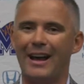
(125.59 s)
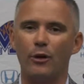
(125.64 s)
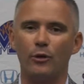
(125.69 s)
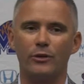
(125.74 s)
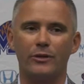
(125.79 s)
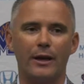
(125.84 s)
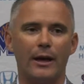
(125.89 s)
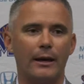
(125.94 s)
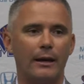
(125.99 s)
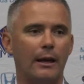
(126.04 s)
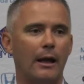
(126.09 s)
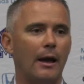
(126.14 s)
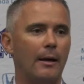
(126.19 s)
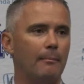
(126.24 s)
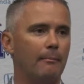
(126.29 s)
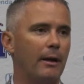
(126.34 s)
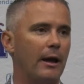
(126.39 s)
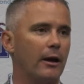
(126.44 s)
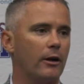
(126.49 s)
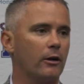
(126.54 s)
outside
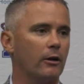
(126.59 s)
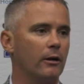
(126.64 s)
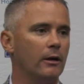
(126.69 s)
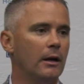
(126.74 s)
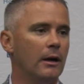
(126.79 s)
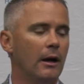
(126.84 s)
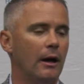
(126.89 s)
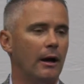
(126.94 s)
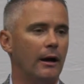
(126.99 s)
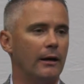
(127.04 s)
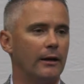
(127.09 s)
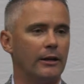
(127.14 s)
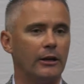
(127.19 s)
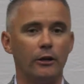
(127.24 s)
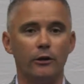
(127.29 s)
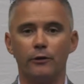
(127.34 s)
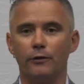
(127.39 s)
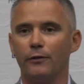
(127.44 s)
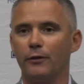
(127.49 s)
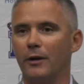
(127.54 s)
linebacker
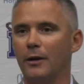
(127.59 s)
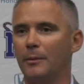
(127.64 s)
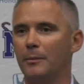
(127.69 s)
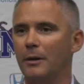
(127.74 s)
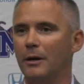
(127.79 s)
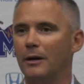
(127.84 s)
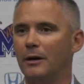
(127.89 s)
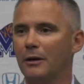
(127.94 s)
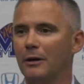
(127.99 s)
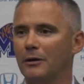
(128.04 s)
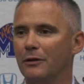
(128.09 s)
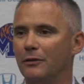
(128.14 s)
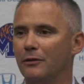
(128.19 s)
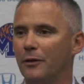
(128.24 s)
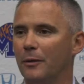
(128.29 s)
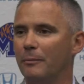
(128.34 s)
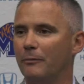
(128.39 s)
here from